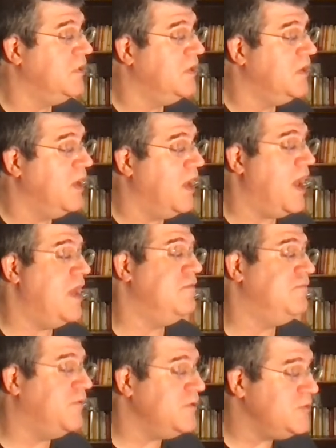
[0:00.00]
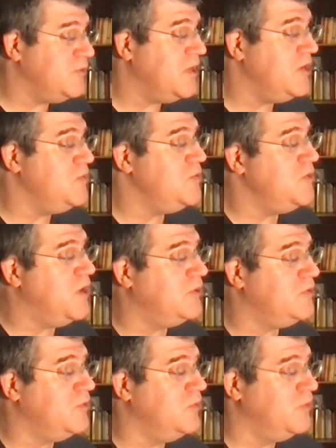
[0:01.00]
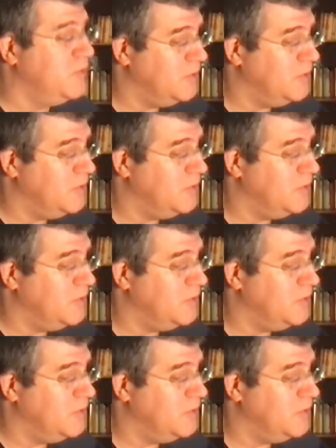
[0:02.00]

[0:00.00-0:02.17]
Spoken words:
And unfortunately, you do not do